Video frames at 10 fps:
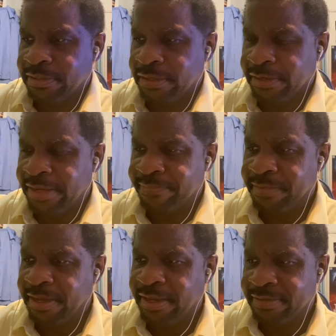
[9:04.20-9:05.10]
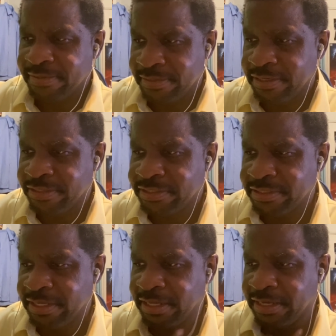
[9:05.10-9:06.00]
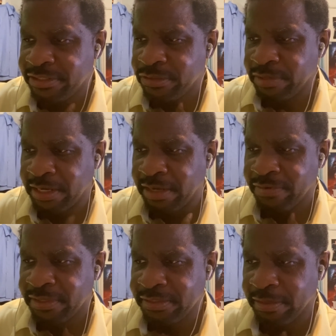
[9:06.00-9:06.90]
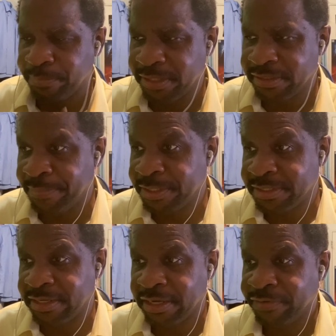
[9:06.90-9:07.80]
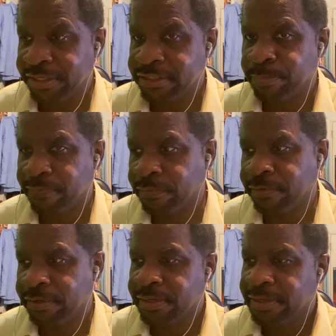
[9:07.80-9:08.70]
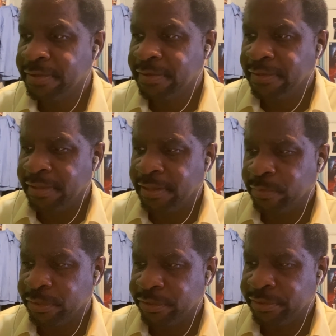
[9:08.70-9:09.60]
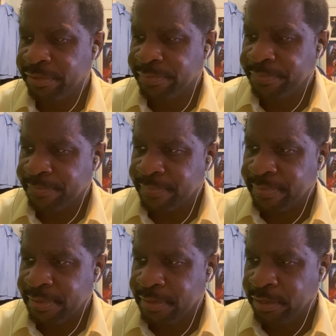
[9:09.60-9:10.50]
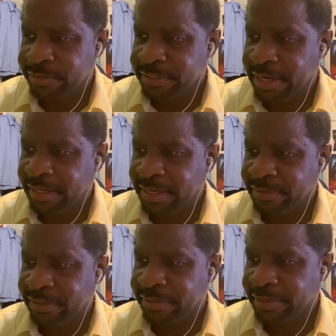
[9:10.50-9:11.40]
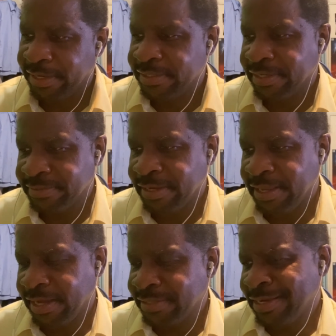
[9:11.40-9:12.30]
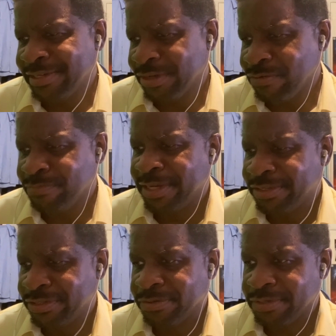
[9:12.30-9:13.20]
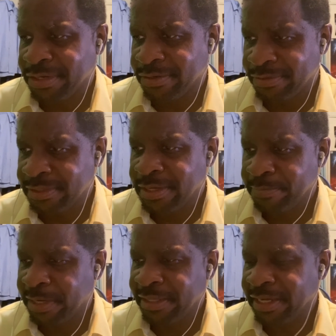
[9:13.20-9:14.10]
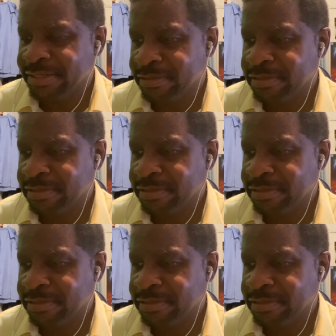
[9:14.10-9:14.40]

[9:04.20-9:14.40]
Okay, and this is the suit that they released, the image that they released before, you know, with her standing out there. And like I said, it's a homemade suit, so, but I think I